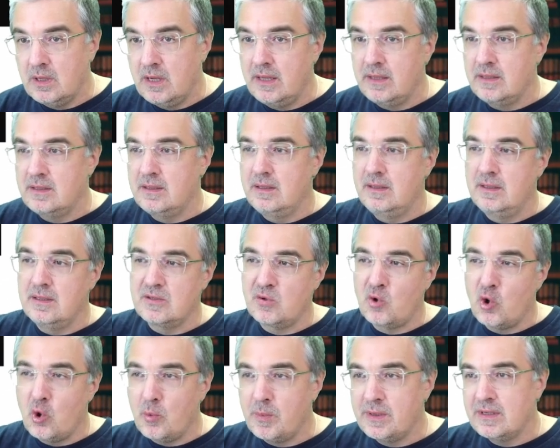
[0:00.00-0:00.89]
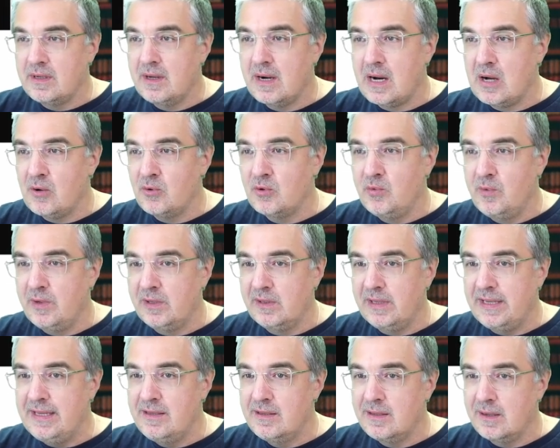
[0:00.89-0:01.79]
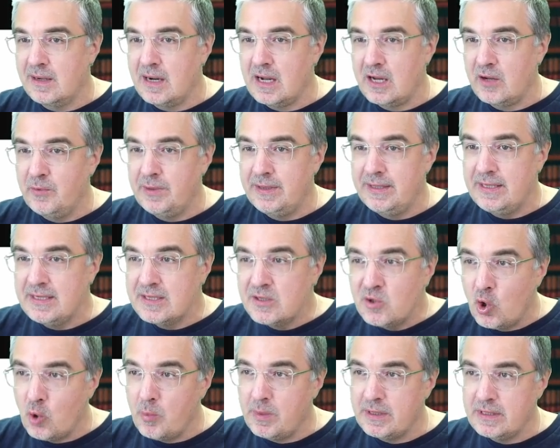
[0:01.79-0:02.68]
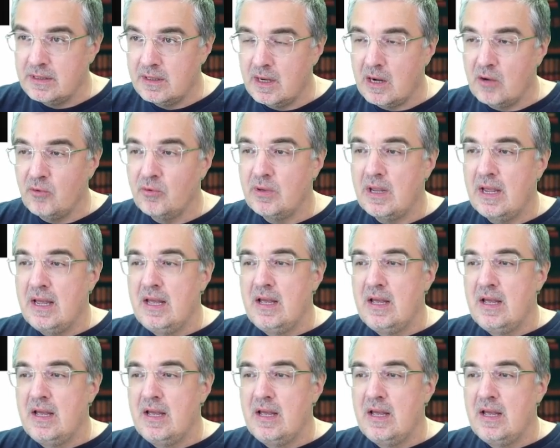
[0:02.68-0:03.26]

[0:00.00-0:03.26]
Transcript: and this common ground will interact with this common ground.